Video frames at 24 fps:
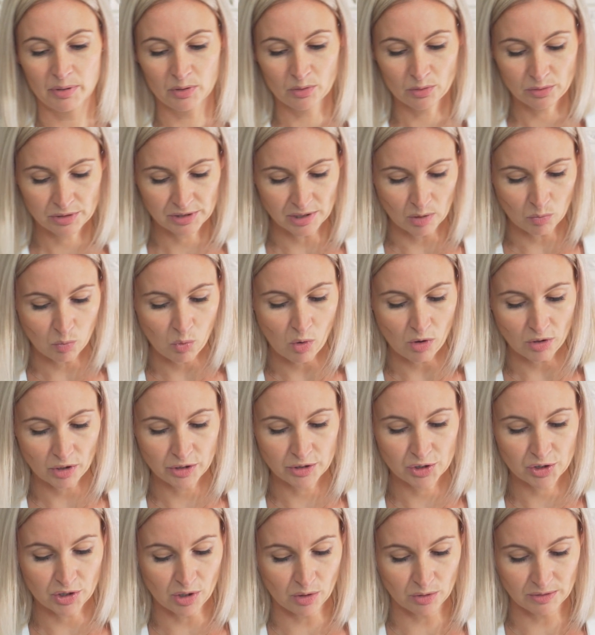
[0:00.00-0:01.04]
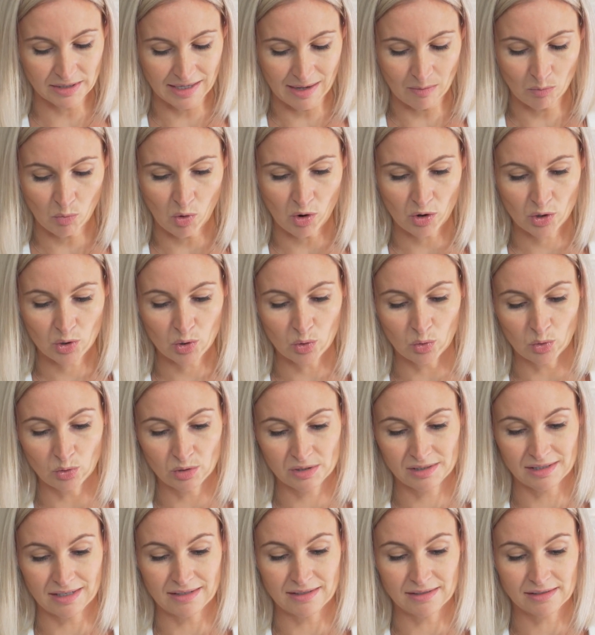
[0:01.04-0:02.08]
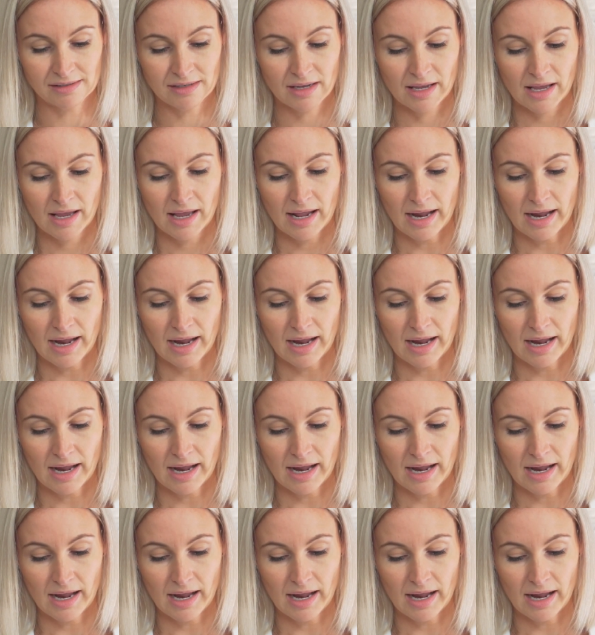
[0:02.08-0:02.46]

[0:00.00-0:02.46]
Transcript: but also what controls it and what causes